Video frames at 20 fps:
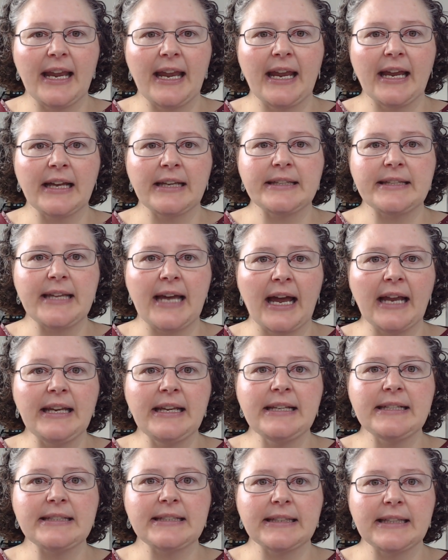And that
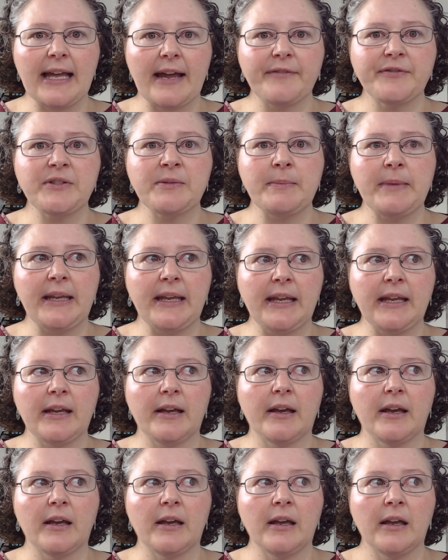has left me
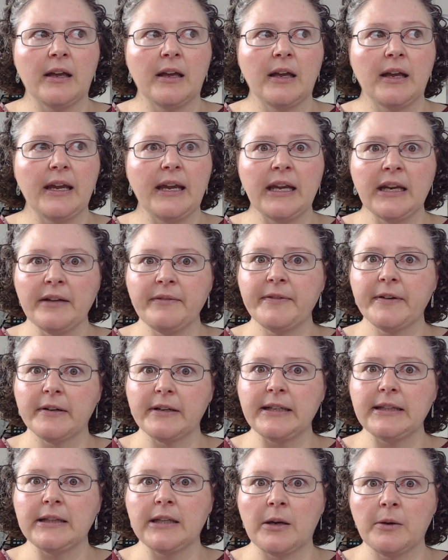in a
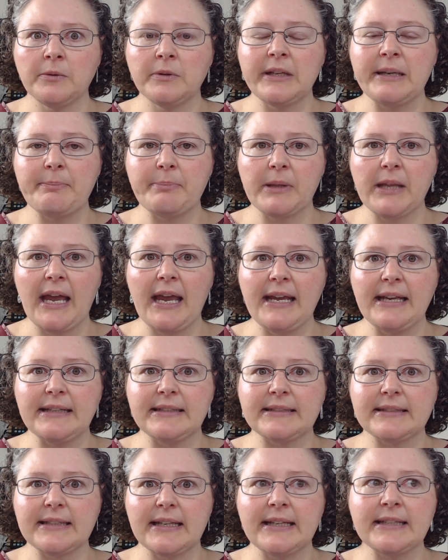very lonely
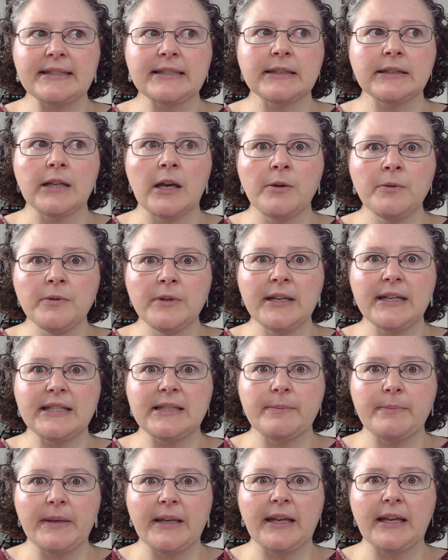place. It's lonely
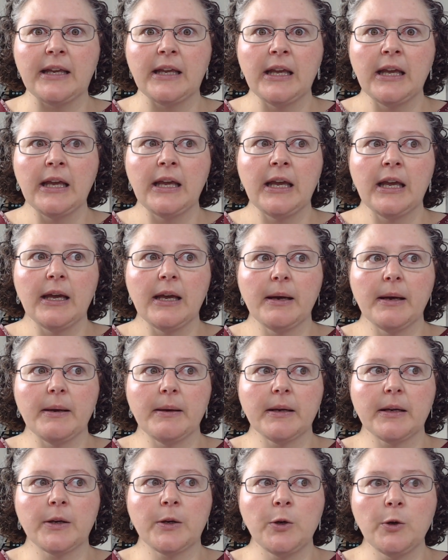to be
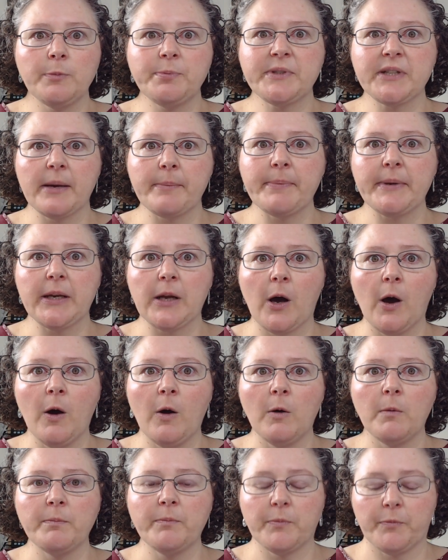cooped up at
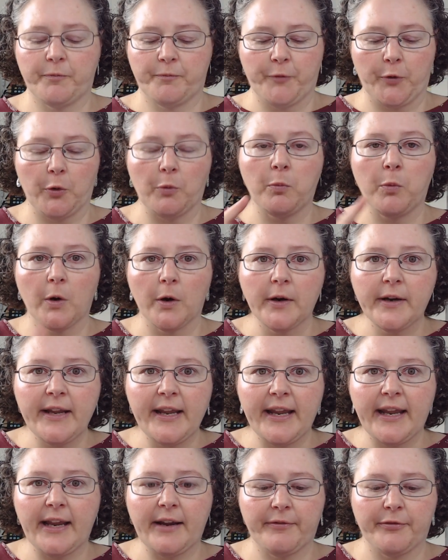home for
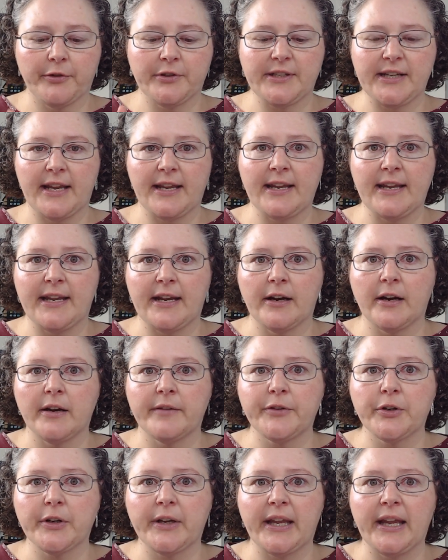working, for taking care
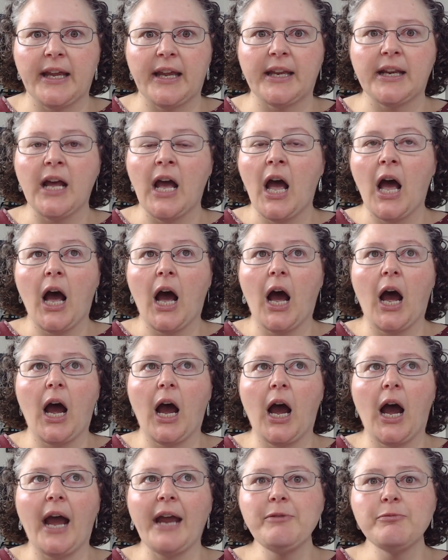of your kid.
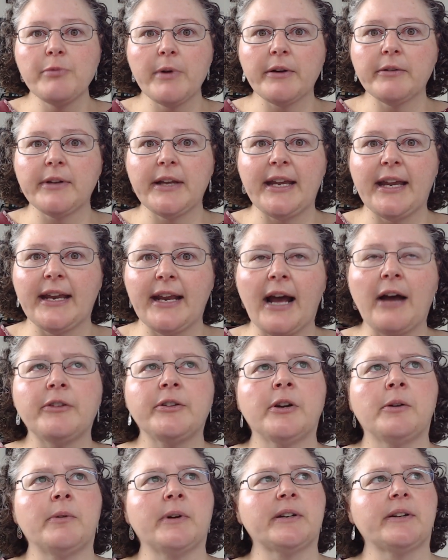I rarely get out.
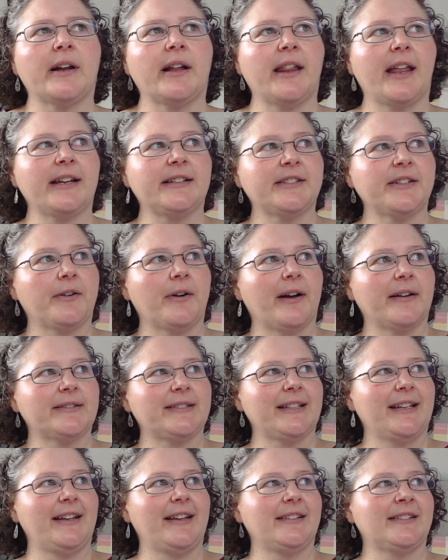No wonder I like to go out
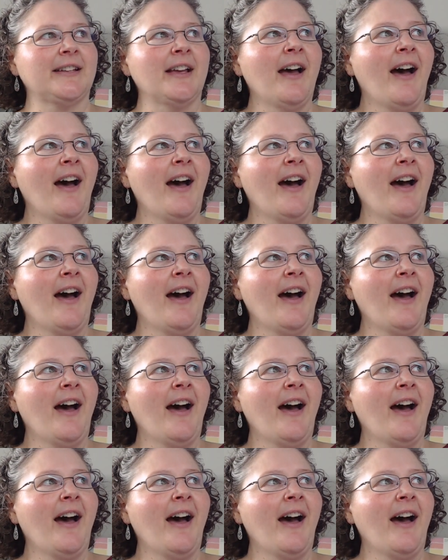to eat.